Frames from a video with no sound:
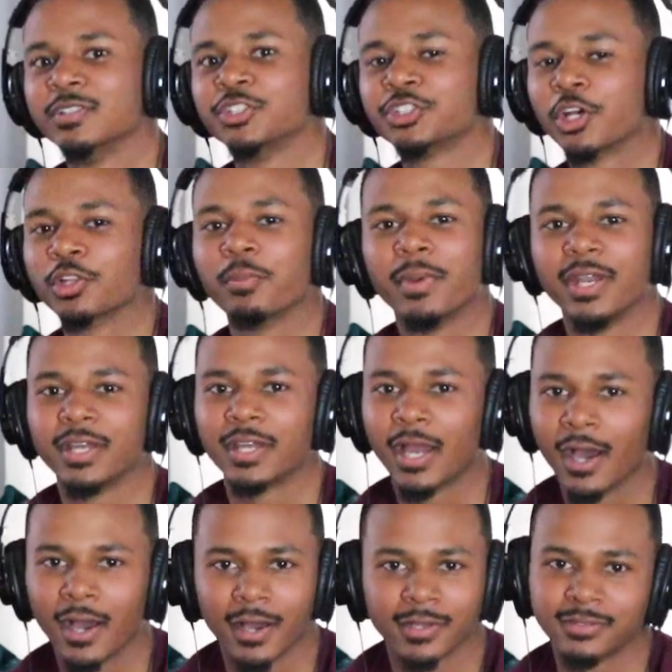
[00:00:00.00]
Charlemagne the
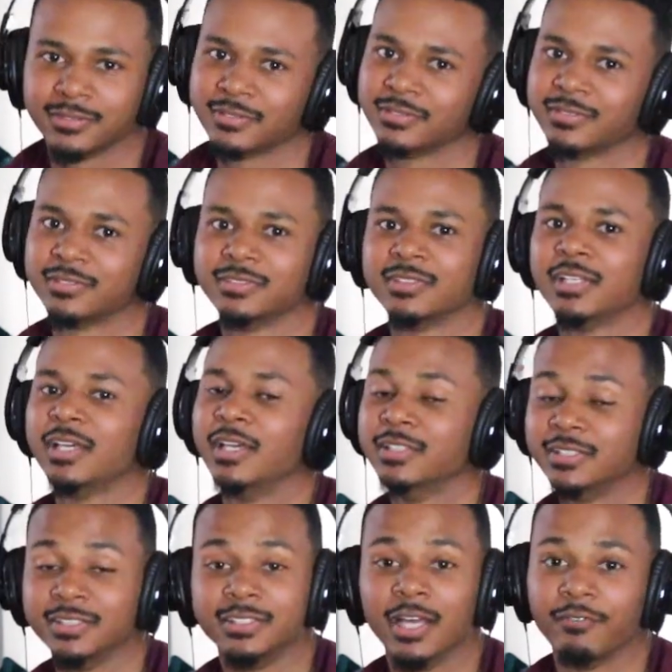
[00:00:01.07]
God.
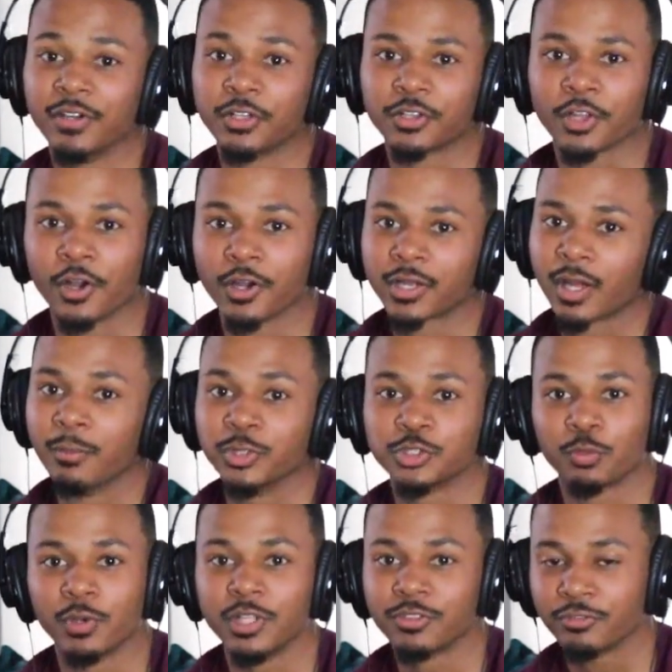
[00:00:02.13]
This is Devin Clark. I'm a
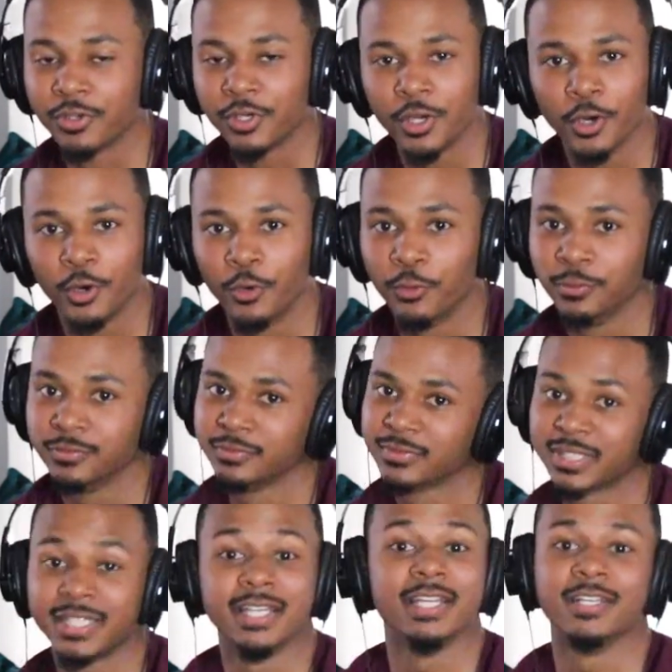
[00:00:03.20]
23 year old
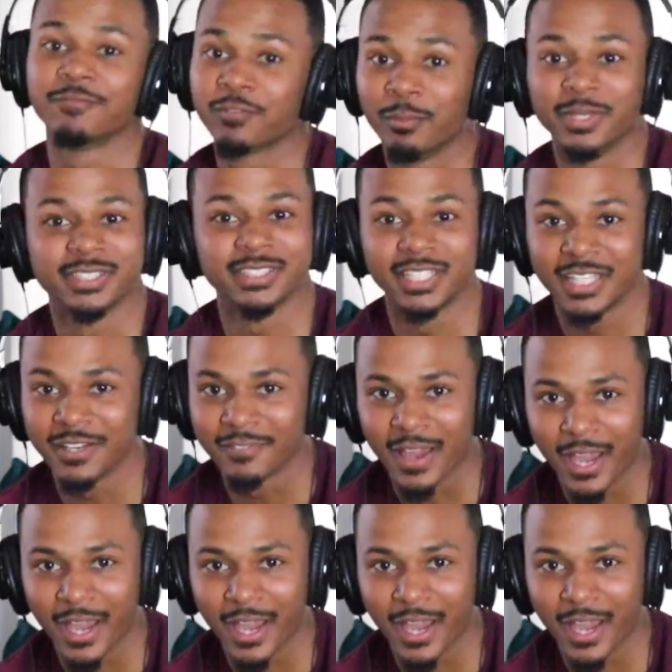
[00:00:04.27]
kid from the city of